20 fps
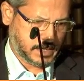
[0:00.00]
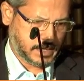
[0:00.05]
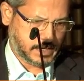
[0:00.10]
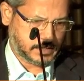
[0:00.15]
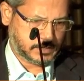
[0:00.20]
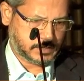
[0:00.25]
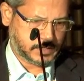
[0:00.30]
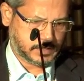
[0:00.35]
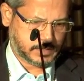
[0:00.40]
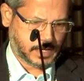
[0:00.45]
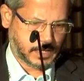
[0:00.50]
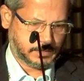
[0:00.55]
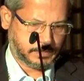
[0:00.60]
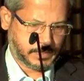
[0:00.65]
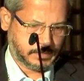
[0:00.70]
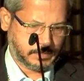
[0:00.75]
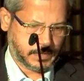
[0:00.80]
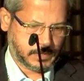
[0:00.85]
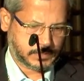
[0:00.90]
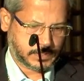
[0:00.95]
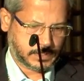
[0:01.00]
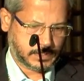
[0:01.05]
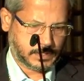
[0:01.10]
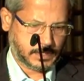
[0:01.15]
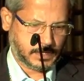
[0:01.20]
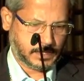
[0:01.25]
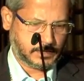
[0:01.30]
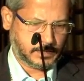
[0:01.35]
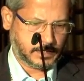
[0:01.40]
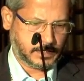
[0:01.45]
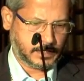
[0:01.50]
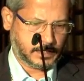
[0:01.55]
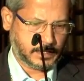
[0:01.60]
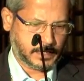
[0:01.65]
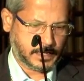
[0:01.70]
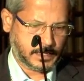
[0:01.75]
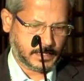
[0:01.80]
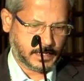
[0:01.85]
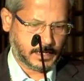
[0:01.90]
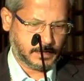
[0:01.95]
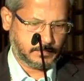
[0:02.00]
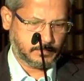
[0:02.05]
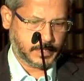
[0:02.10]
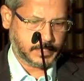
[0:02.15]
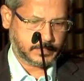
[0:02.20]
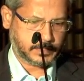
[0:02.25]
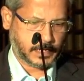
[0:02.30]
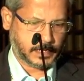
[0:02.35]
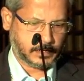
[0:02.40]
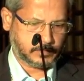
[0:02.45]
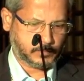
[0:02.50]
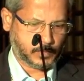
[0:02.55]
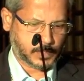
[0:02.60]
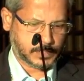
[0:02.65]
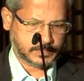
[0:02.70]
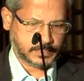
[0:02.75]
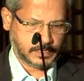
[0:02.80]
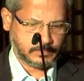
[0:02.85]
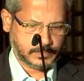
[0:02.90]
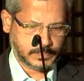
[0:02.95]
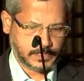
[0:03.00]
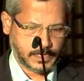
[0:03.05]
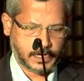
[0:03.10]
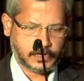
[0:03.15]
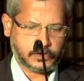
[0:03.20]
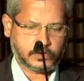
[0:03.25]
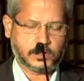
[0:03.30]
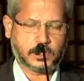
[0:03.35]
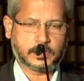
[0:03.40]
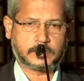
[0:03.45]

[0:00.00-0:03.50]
He has dyslipidemia with a LDL baseline of 178 on